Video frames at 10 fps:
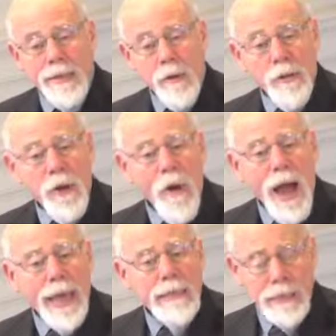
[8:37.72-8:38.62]
Although
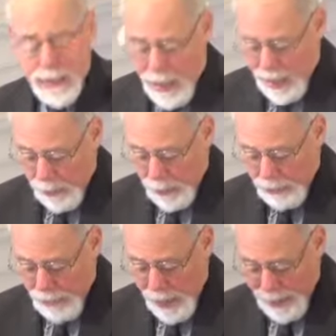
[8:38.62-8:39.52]
Einstein
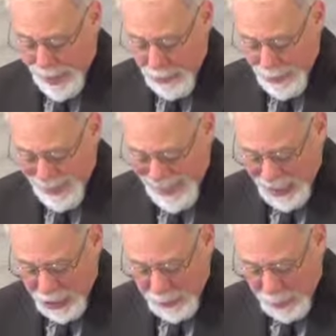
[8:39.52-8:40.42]
was not a
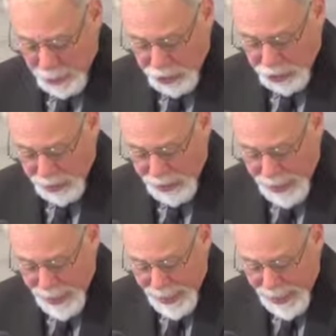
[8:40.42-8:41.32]
religious
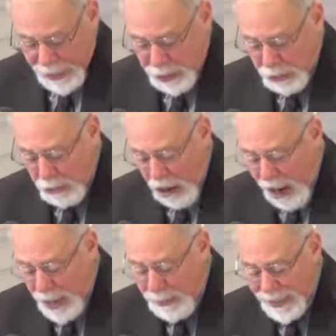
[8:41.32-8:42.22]
person, he
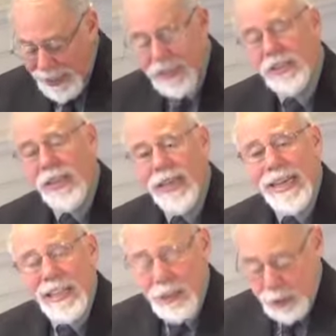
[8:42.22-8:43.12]
describes his
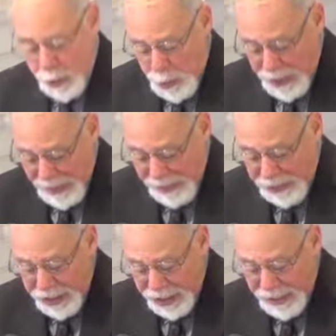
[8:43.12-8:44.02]

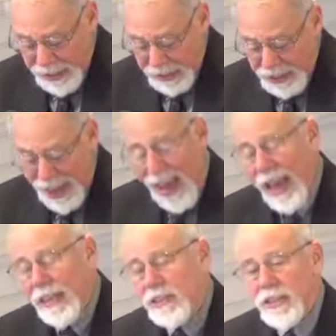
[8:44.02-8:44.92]
intuitive genius
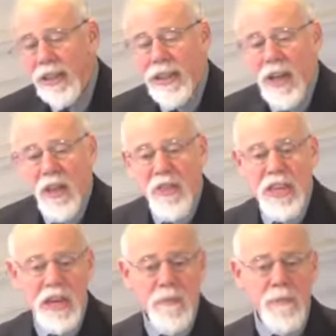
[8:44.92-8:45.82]
as
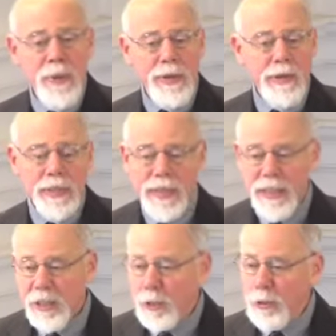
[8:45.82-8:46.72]
the
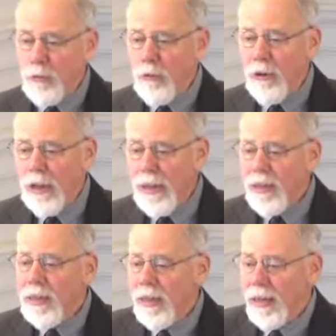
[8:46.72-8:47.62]
ability to
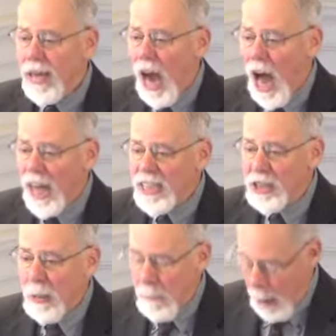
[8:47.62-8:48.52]
read God's